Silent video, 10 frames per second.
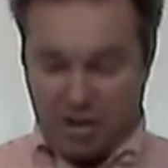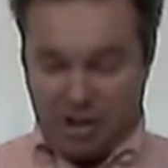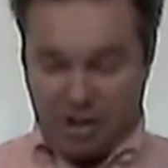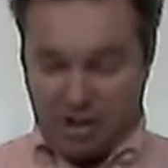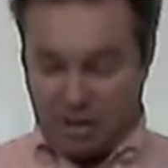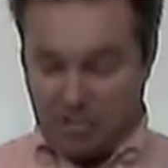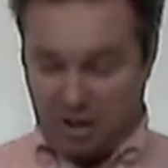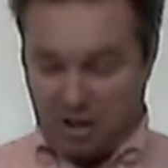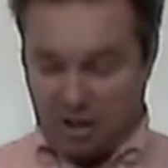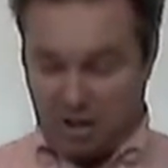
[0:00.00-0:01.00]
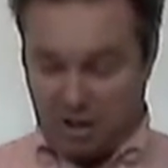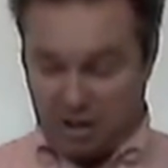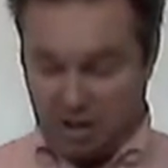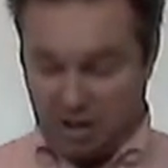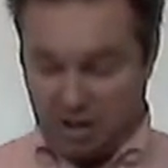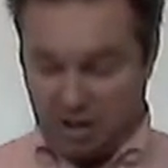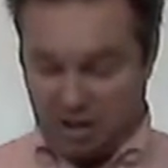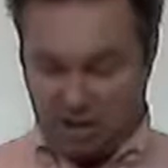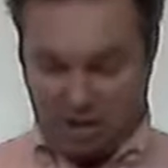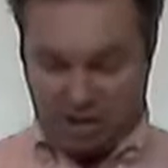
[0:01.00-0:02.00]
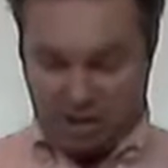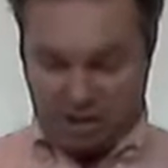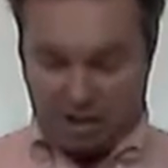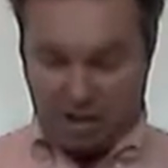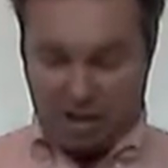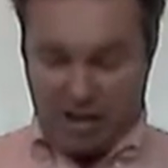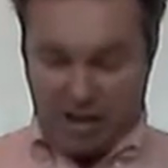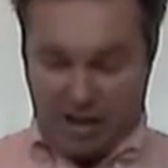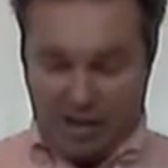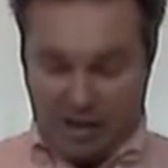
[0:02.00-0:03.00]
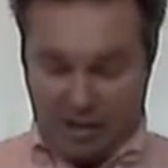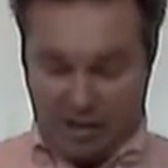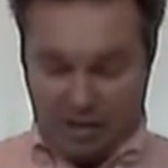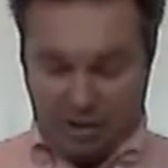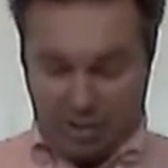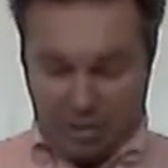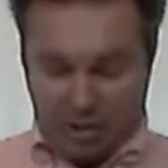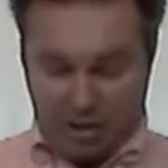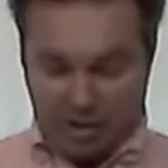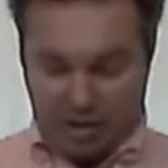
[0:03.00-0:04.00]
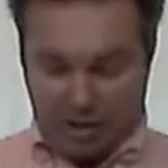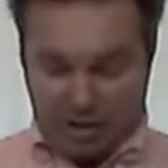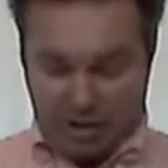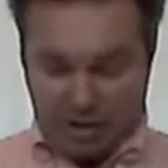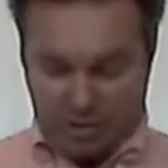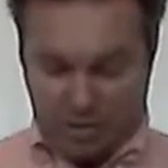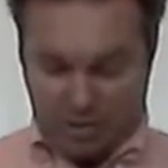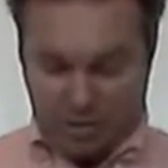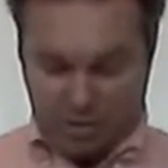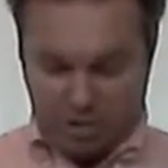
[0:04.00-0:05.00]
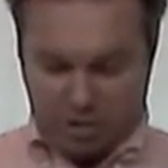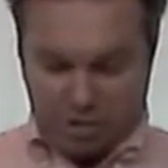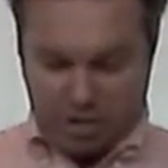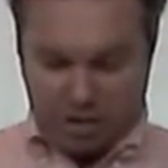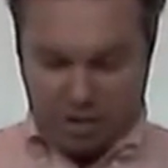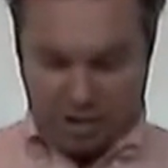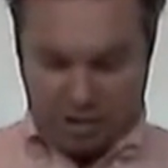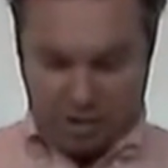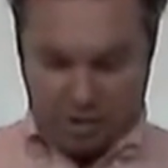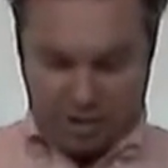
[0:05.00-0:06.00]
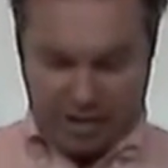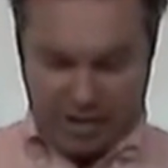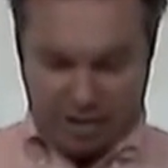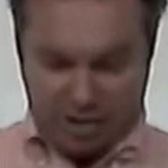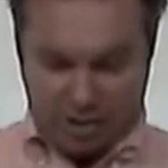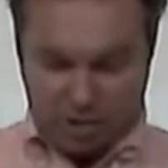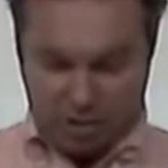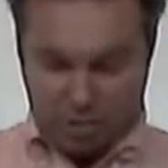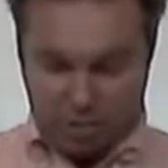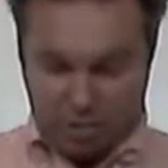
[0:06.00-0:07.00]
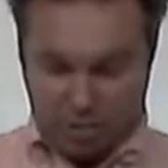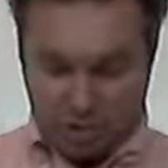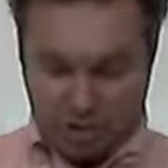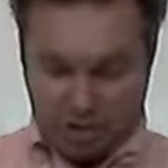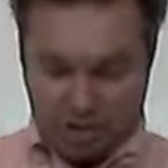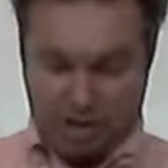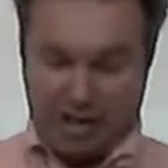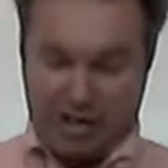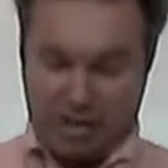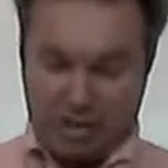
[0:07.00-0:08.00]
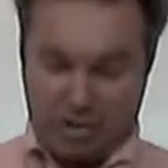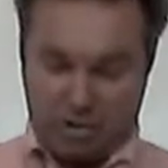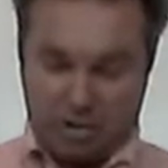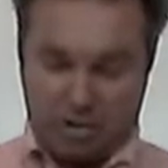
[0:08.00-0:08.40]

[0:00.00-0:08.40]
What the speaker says: some sentences here. And the one that I want to do, where did it go? I had it all worked out.